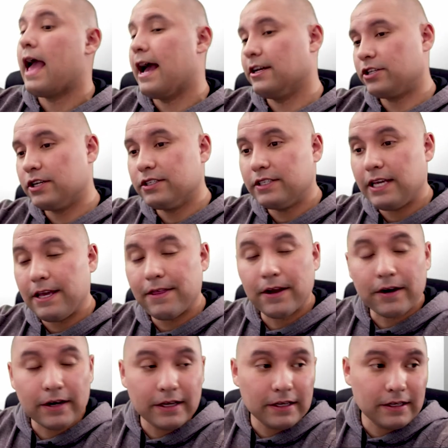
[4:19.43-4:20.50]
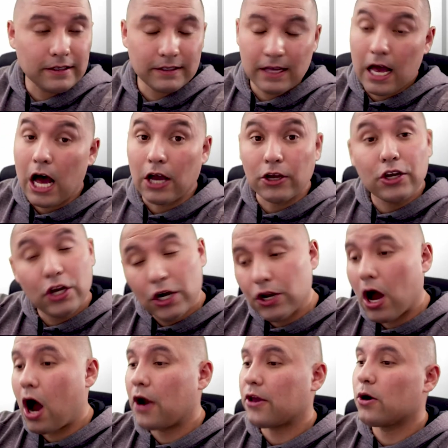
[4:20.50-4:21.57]
As you can see, there is
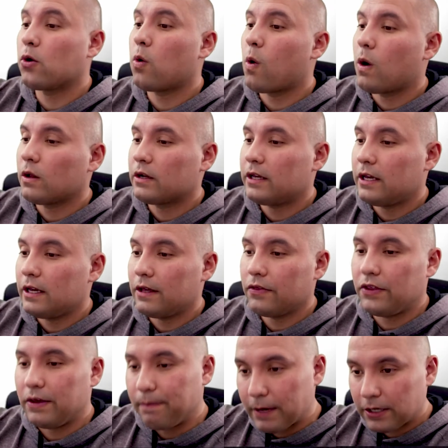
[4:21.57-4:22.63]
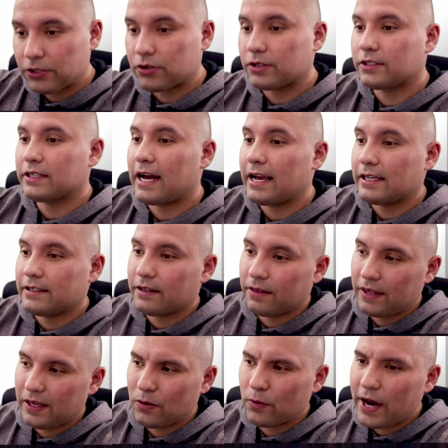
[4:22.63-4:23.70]
good audio quality. The picture is nice.
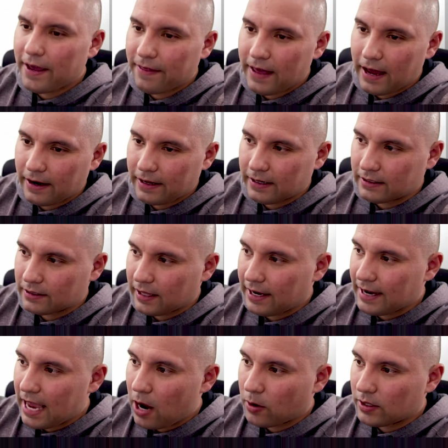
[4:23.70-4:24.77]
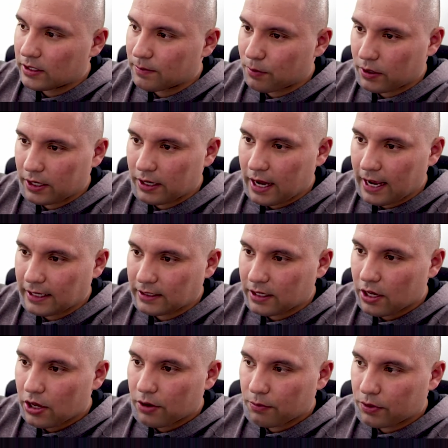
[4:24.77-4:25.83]
The way that it is laid out is pretty
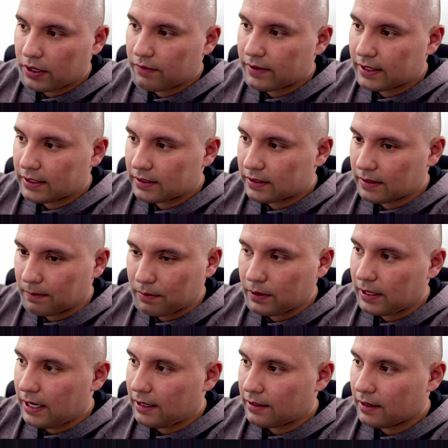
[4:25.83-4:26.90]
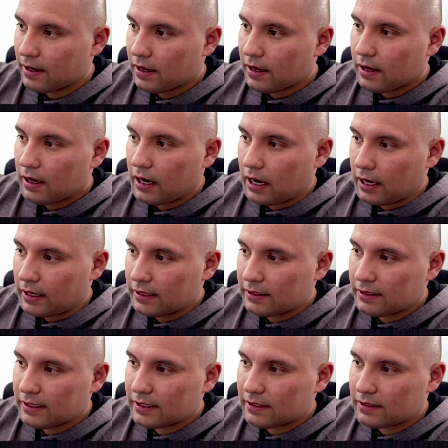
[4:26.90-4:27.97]
nice. Previous, complete.
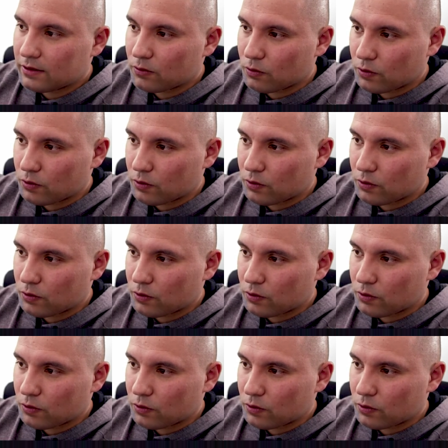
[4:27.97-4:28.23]
Is this